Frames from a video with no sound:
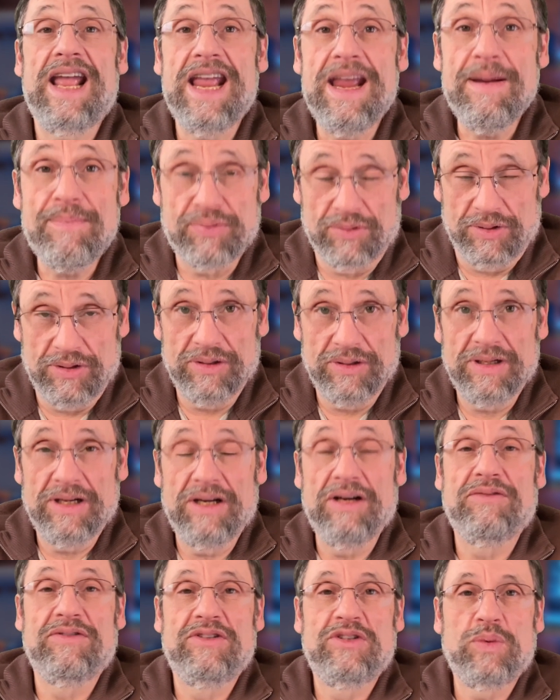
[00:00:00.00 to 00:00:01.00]
April
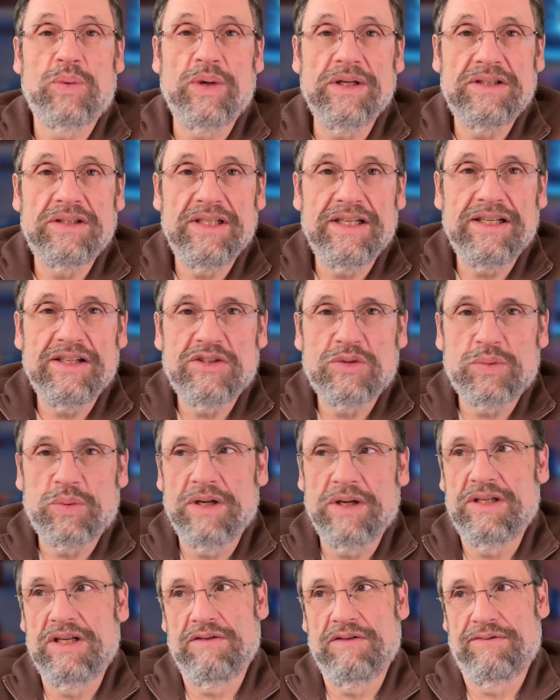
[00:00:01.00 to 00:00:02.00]
of
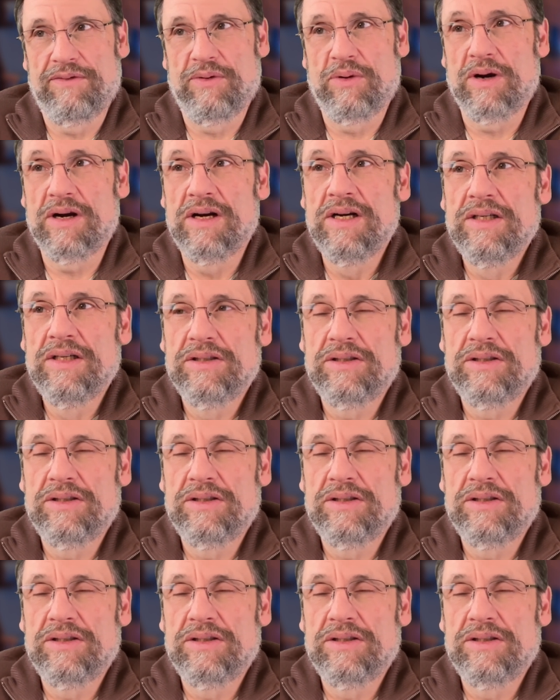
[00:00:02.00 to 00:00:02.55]
2024.